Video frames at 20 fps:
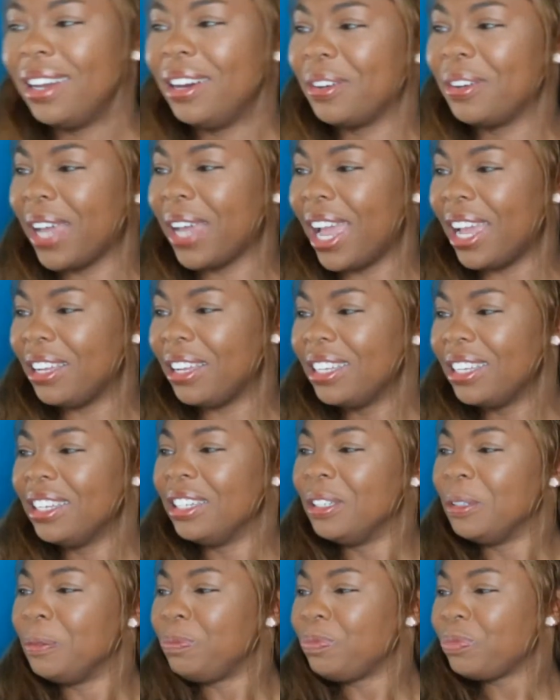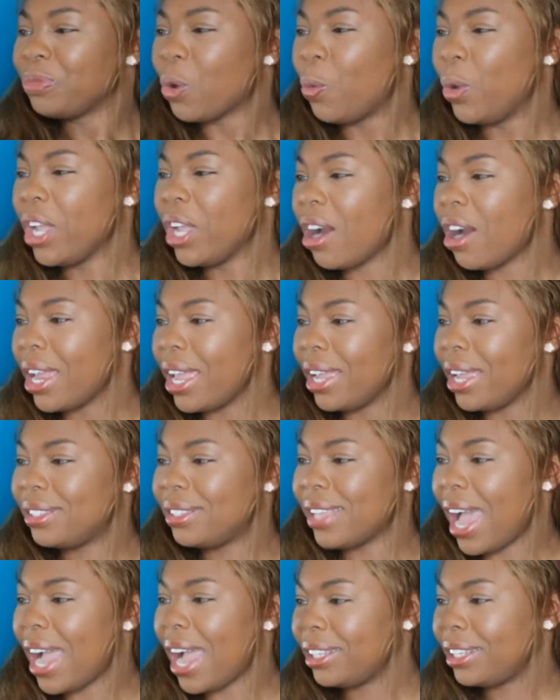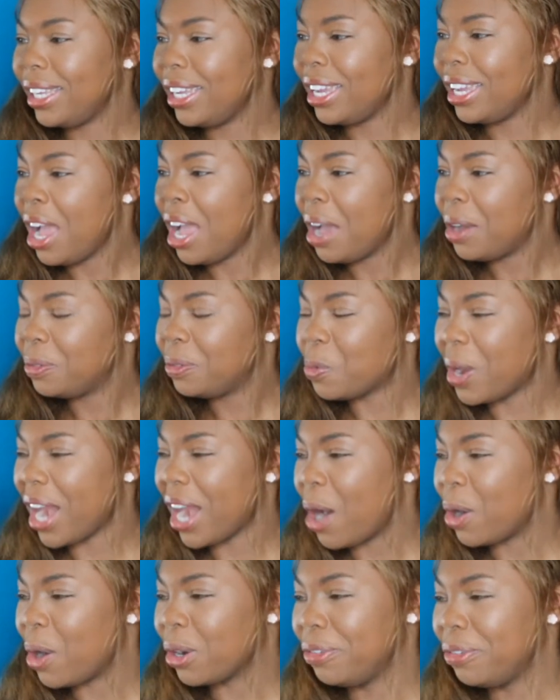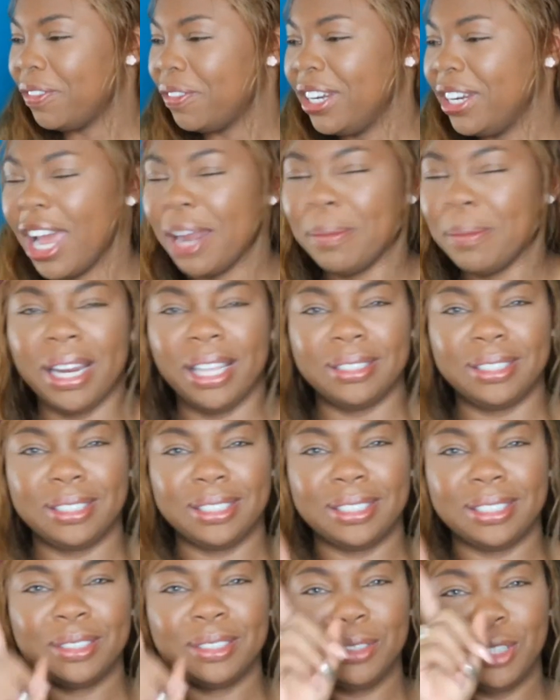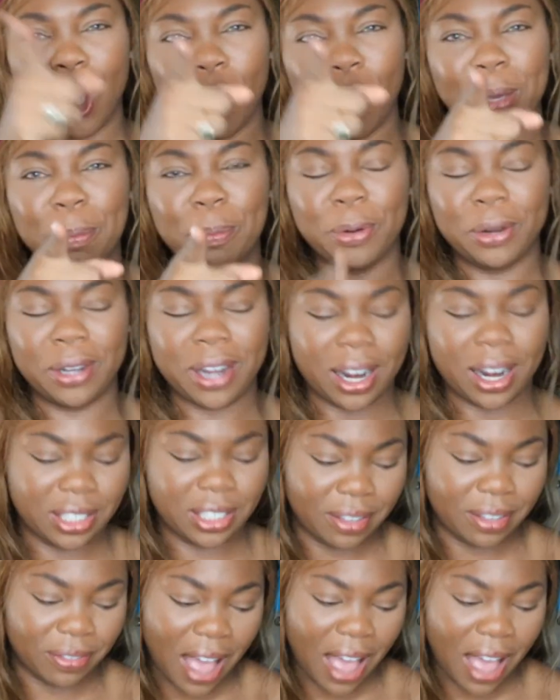Okay. We are exactly 1 hour and 59 minutes. Go be productive.